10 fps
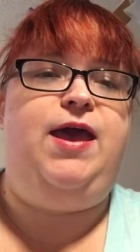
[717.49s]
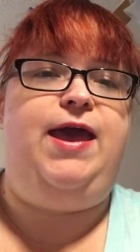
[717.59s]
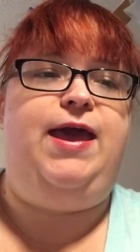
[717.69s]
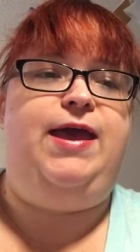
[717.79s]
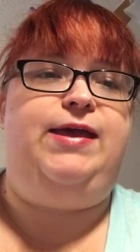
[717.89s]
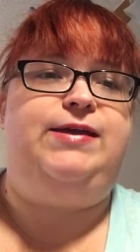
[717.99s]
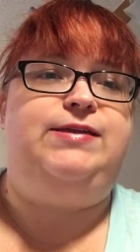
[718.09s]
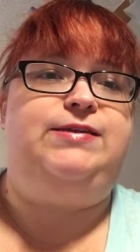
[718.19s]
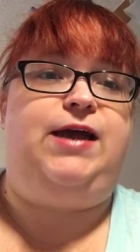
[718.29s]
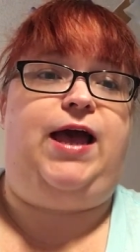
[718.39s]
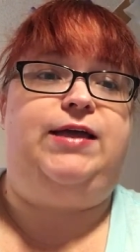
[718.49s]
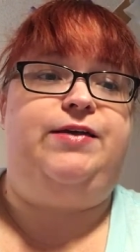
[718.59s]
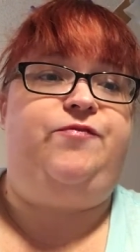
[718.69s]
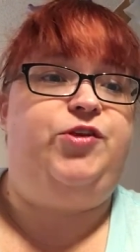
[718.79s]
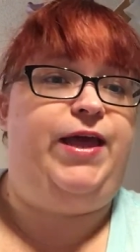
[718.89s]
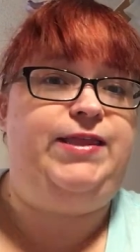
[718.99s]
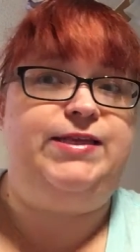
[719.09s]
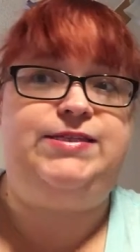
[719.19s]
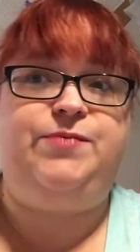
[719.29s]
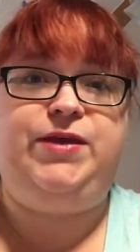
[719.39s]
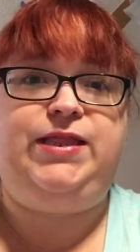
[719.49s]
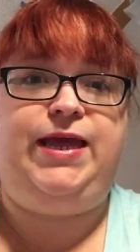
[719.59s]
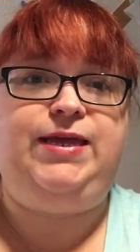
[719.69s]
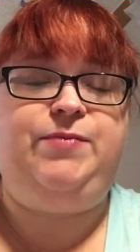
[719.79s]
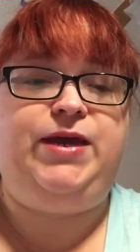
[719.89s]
And if you like this, give me a like, give